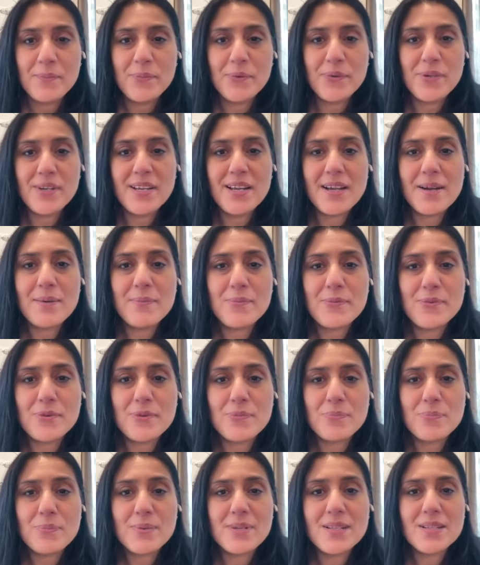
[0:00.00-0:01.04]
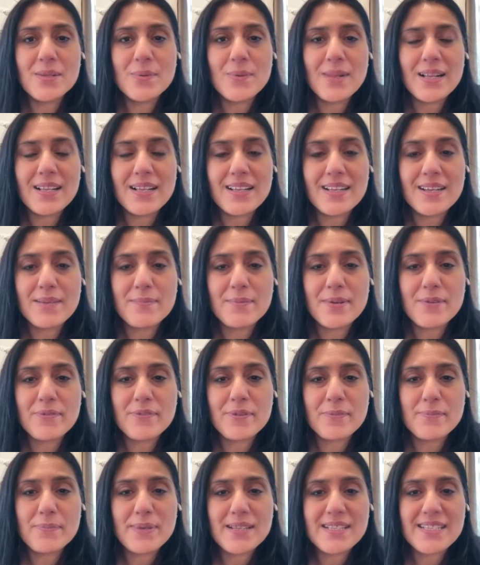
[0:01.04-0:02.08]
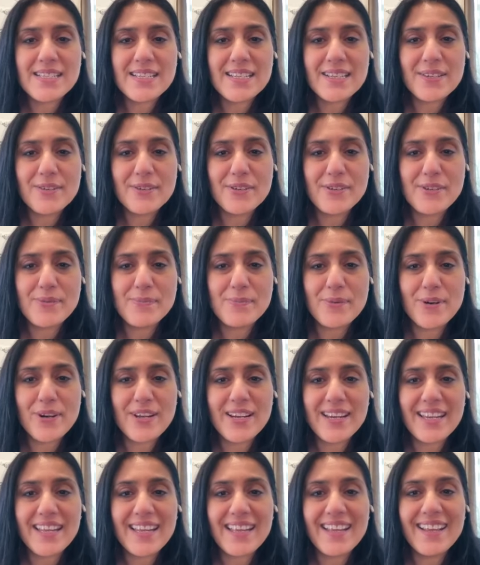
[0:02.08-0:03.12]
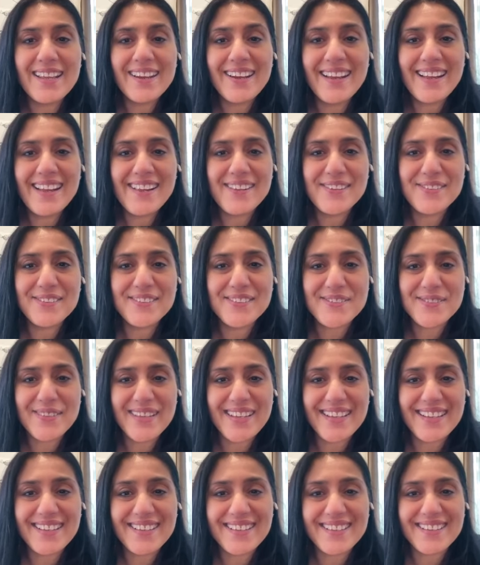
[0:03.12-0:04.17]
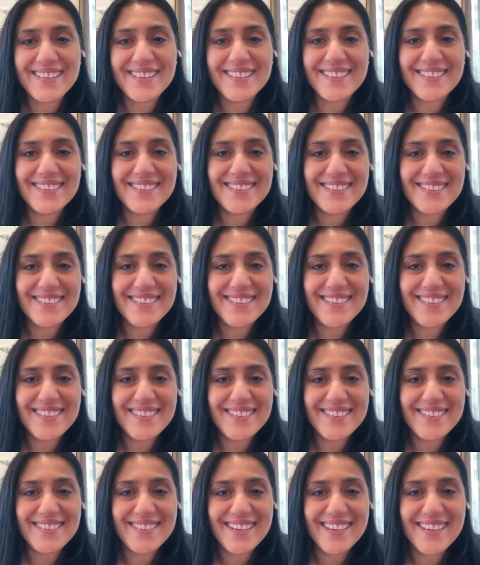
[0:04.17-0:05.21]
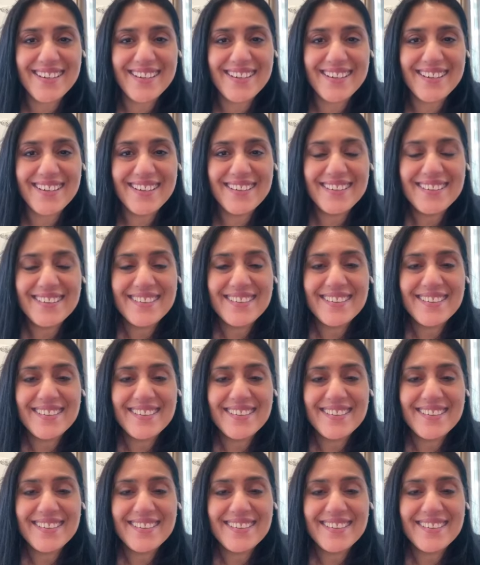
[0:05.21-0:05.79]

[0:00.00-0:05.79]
Poonam, Drupal, welcome everybody. Good morning. Hello, Twinkle. Good to see you here.